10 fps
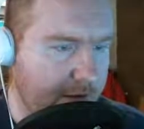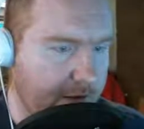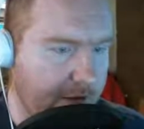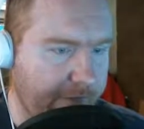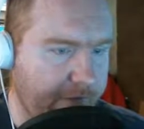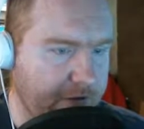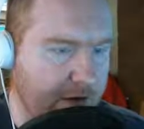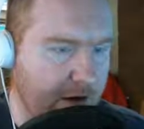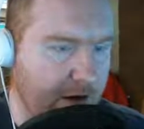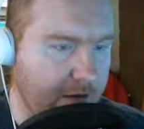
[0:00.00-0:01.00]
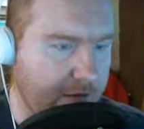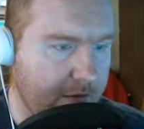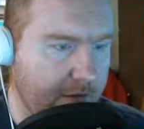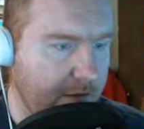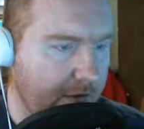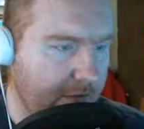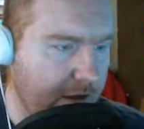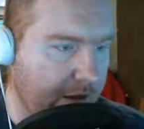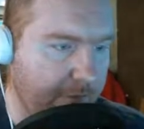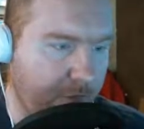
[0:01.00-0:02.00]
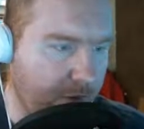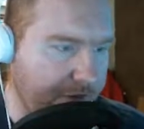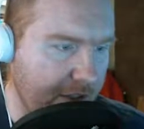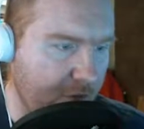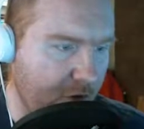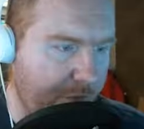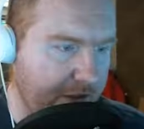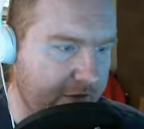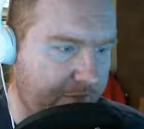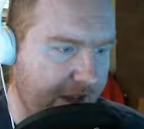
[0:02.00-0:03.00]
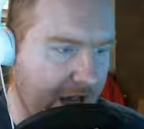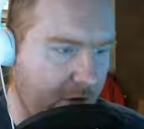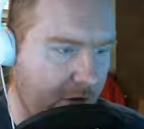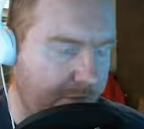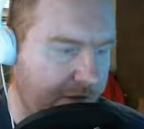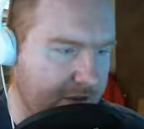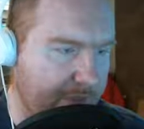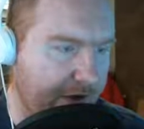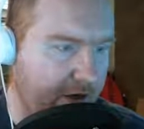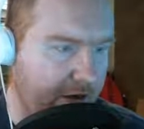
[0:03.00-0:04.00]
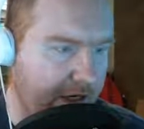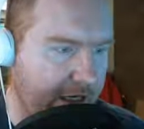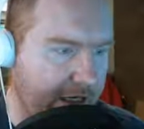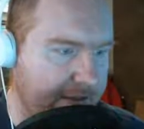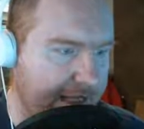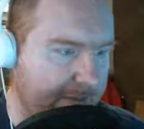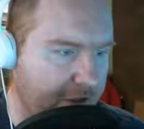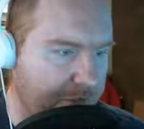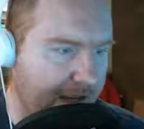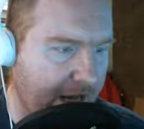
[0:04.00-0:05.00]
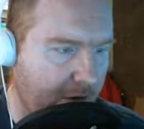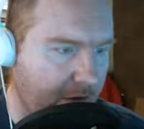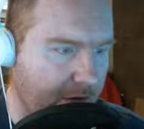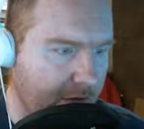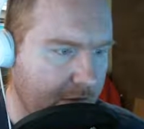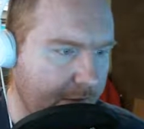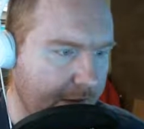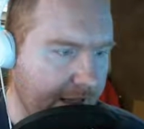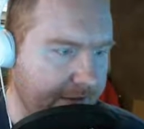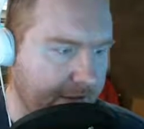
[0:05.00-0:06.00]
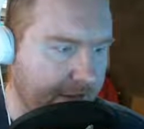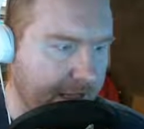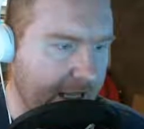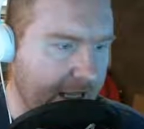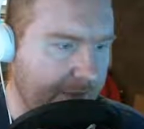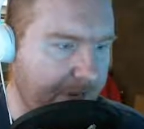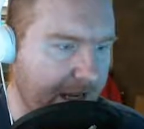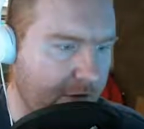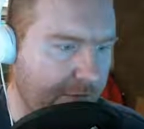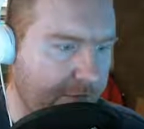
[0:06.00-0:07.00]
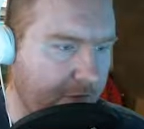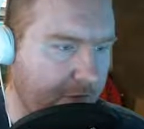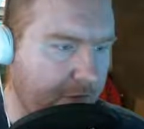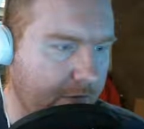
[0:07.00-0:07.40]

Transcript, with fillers: graphics card with 14 more pins of power, because apparently it needs that much power. That is a lot of power for